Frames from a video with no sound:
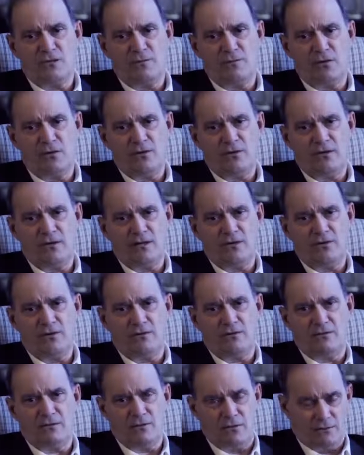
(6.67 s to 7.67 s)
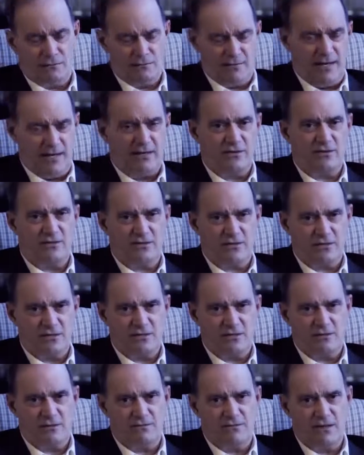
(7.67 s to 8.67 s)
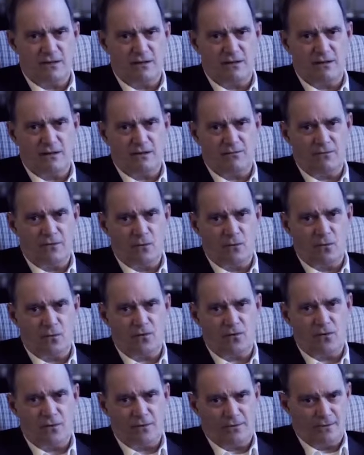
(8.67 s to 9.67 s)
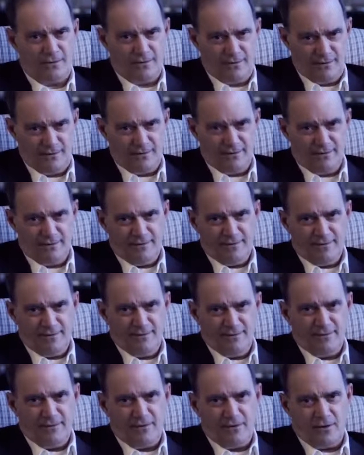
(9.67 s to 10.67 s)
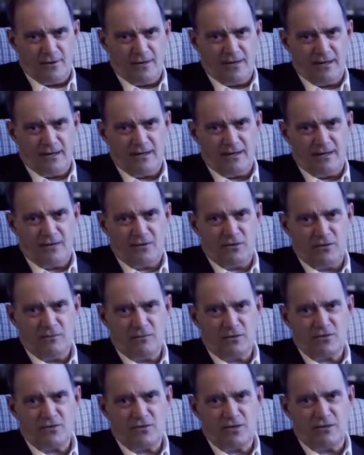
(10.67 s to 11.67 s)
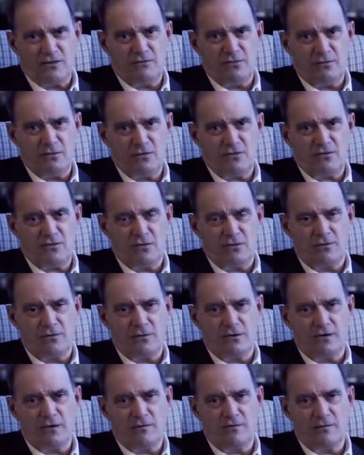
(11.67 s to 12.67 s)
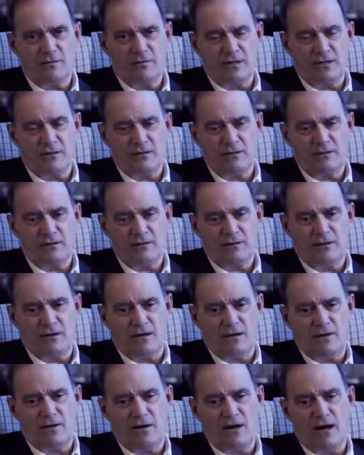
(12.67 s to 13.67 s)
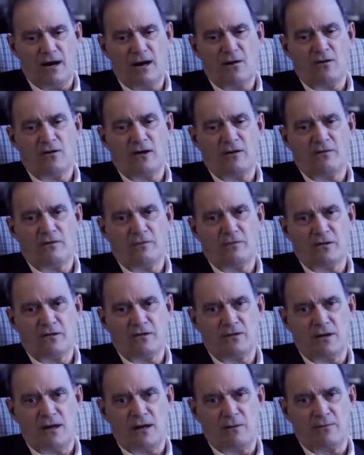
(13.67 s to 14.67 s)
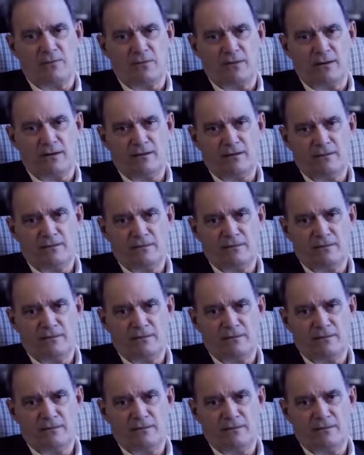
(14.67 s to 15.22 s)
communities or agencies of the world are gaining too much influence over government, how governments operate.